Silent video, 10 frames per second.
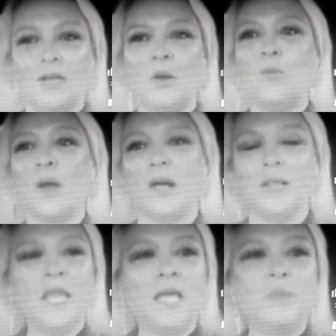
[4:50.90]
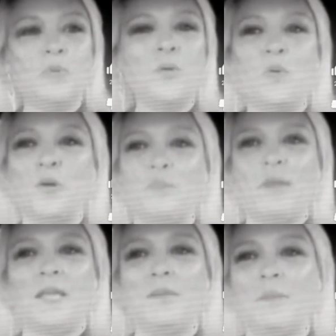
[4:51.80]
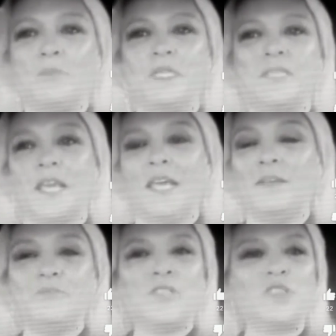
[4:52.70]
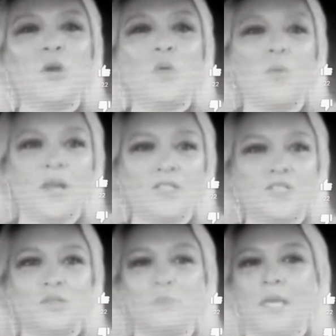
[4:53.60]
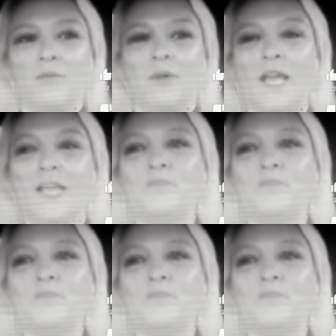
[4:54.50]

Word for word: Bull Betty made a mistake. So what? Sue me, right? Sue me.